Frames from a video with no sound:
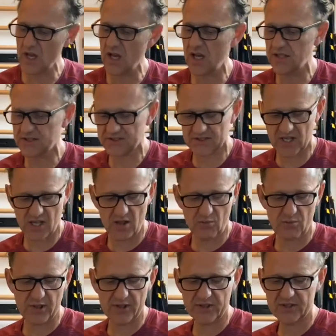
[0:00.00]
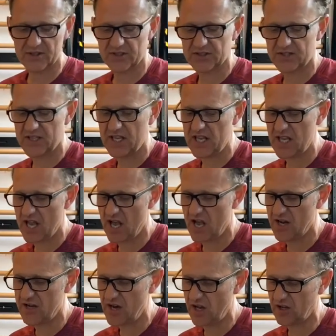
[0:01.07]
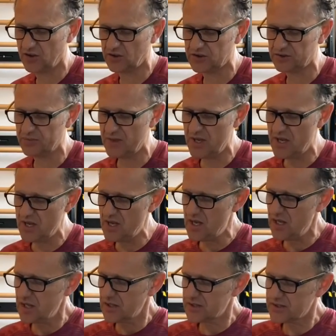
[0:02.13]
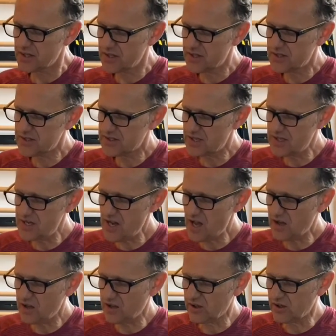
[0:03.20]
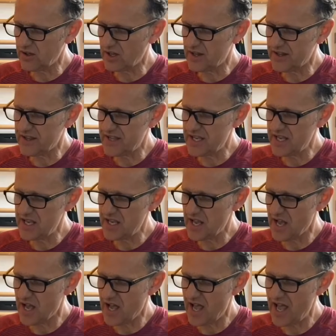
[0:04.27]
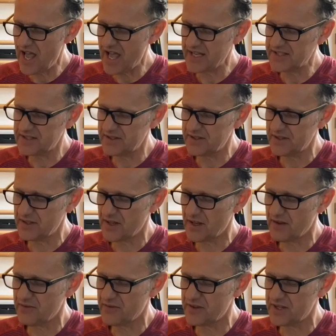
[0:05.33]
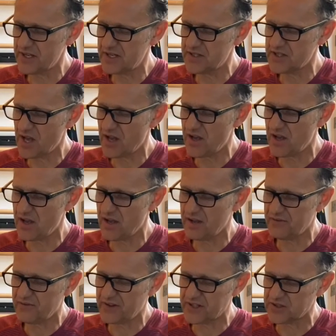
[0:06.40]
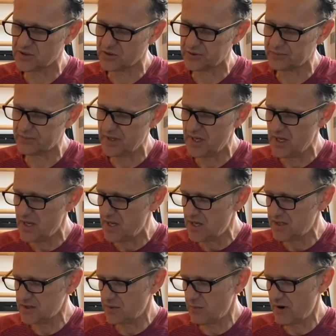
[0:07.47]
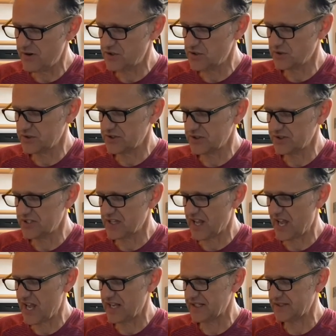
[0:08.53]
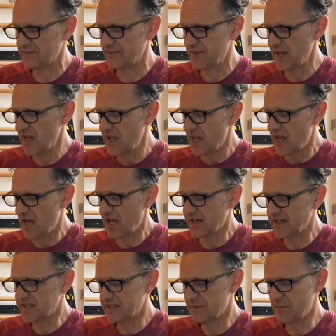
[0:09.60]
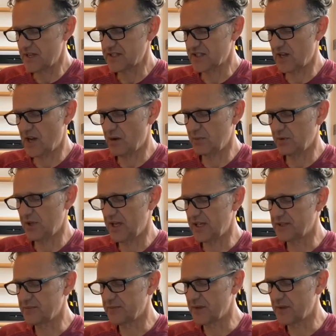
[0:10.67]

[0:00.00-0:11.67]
Start with just the knuckles. So there's a knuckle at the head of the finger joint, so where it joins onto the hand, and it's the metacarpal head.